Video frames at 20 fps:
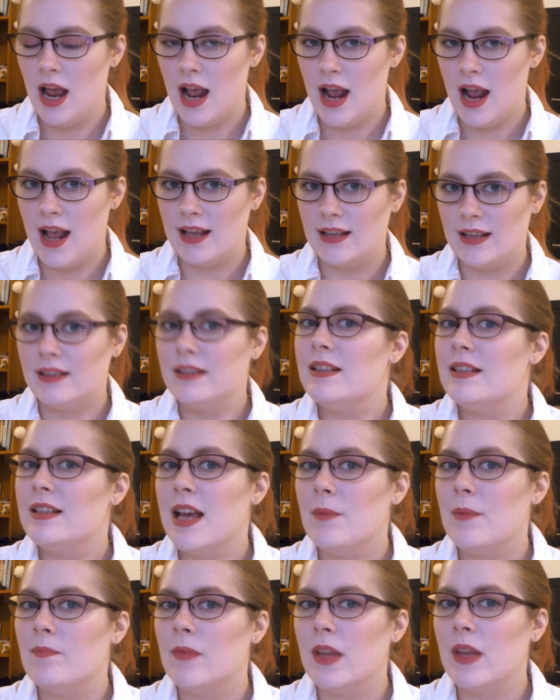And
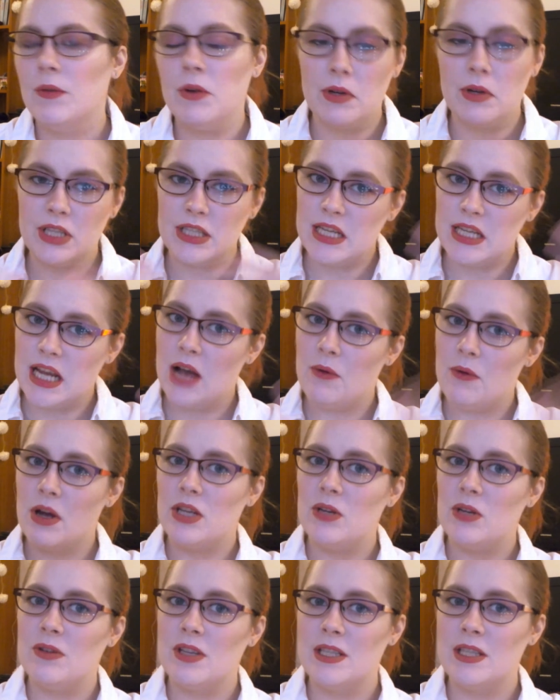yeah, if you want to see how I
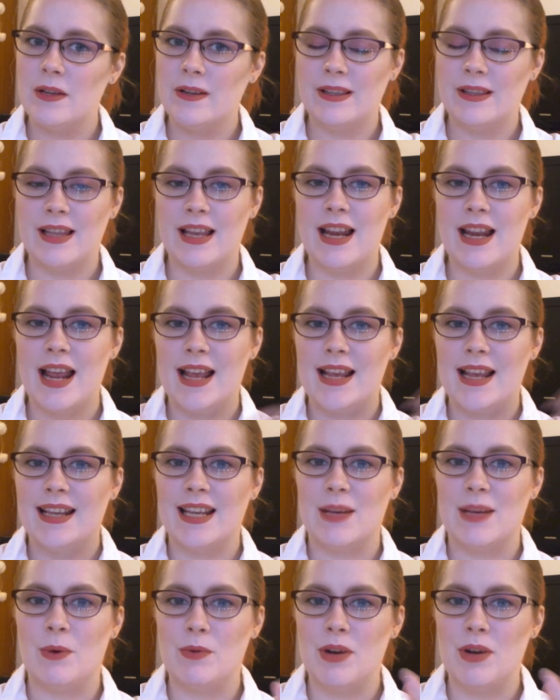do this look, then
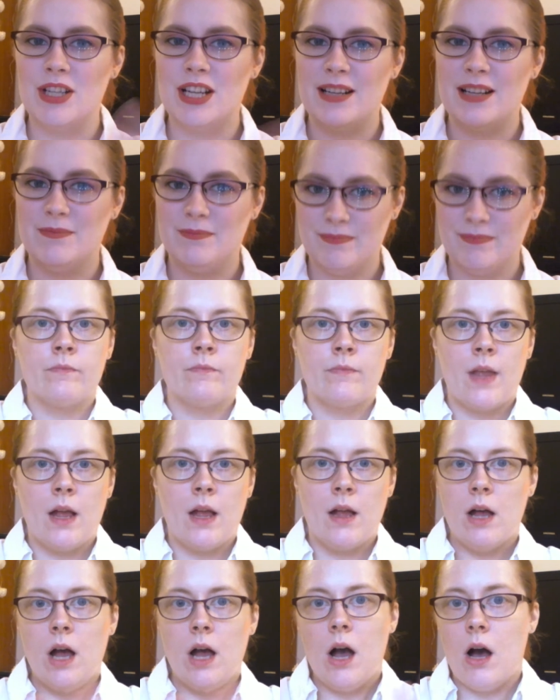keep on watching.
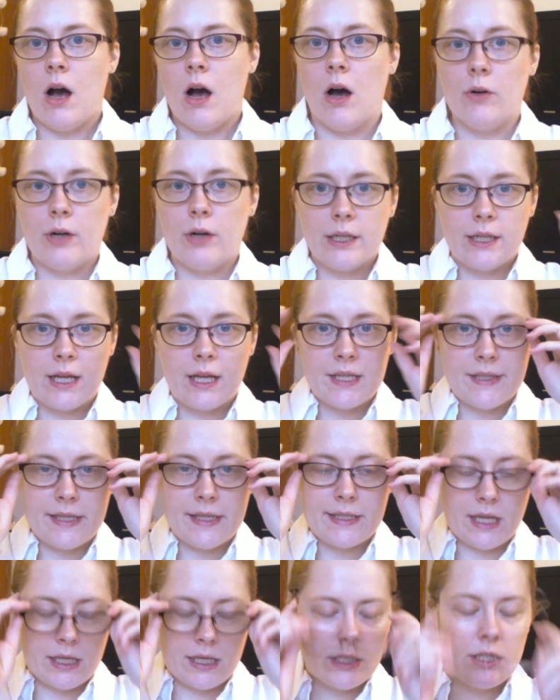Alright guys, let's
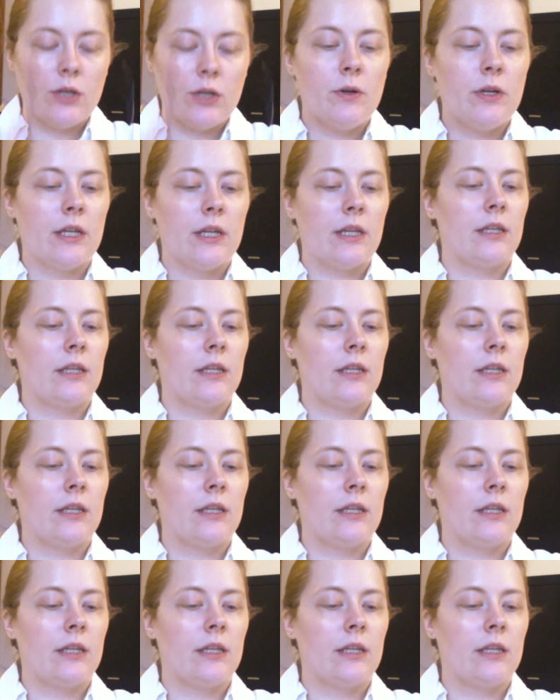get to it.